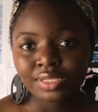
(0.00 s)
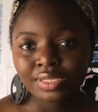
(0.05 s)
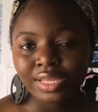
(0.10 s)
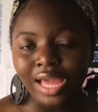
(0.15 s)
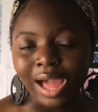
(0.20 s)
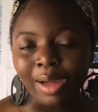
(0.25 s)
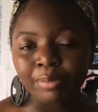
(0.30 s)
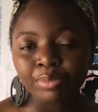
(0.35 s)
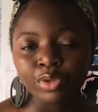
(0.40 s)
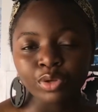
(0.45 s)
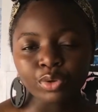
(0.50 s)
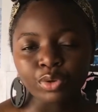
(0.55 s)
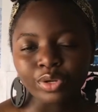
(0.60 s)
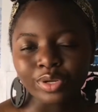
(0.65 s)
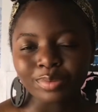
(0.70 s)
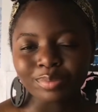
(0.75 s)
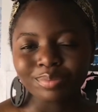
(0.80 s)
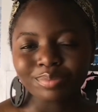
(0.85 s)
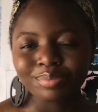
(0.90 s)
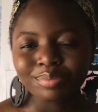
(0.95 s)
I'm not gonna
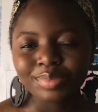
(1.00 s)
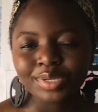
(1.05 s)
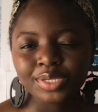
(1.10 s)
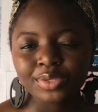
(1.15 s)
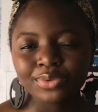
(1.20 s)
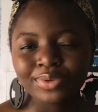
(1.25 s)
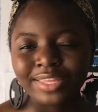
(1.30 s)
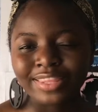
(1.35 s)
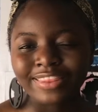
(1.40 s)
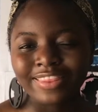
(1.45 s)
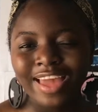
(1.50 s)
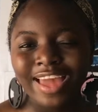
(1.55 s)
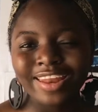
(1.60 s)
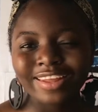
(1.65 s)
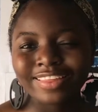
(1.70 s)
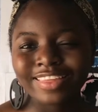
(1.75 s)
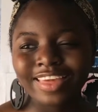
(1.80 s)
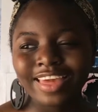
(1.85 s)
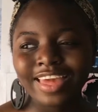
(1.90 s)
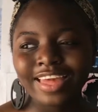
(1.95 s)
be doing that
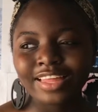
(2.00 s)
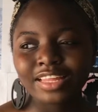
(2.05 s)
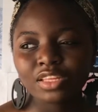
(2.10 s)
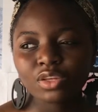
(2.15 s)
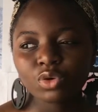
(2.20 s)
again,